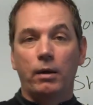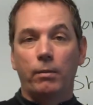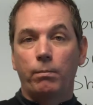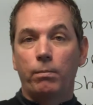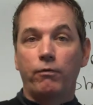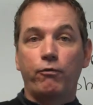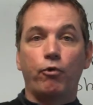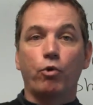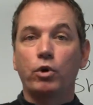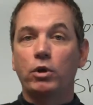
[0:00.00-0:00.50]

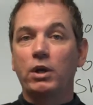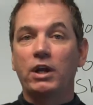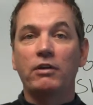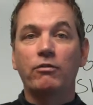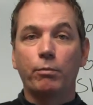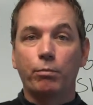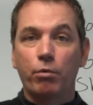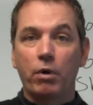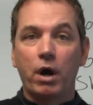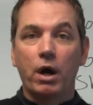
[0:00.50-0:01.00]
before you
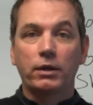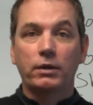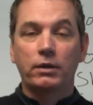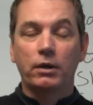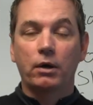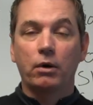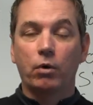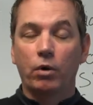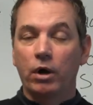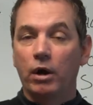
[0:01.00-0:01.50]
even brought,
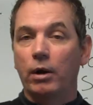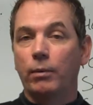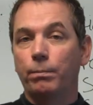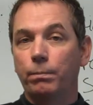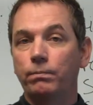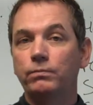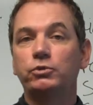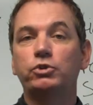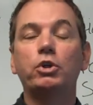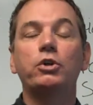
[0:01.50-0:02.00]

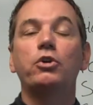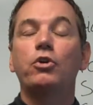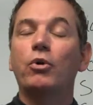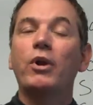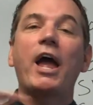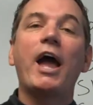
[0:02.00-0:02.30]
so you don't